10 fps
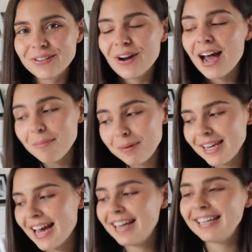
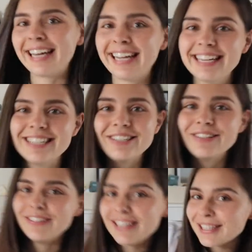happy and keen to
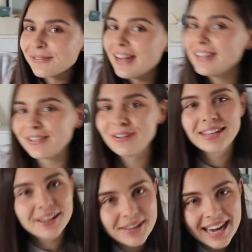do this one. So
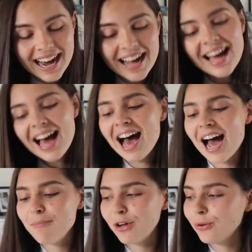here we are.
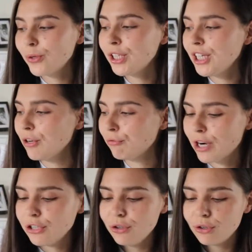I'm going to quickly
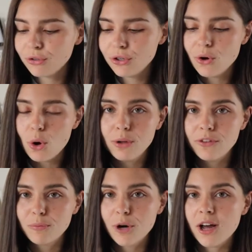run you through all of
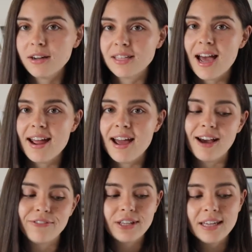the products I
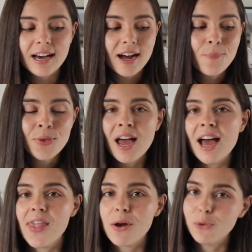have here,
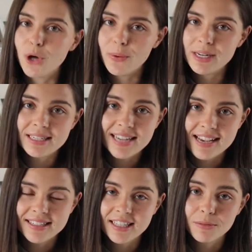and then we'll go into
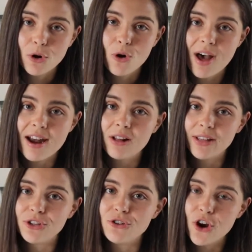tasting them all and I'll
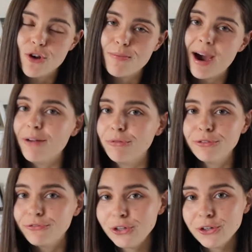let you know my
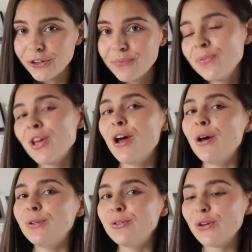review.
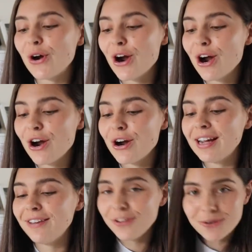So
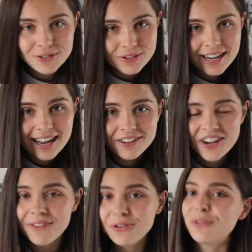if you are new here and you
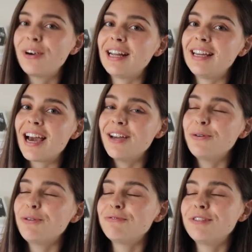haven't already, it
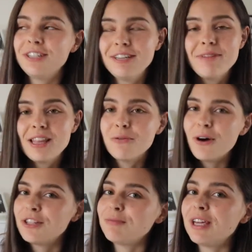would really mean the
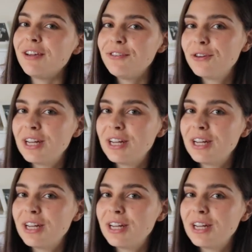world to me if you could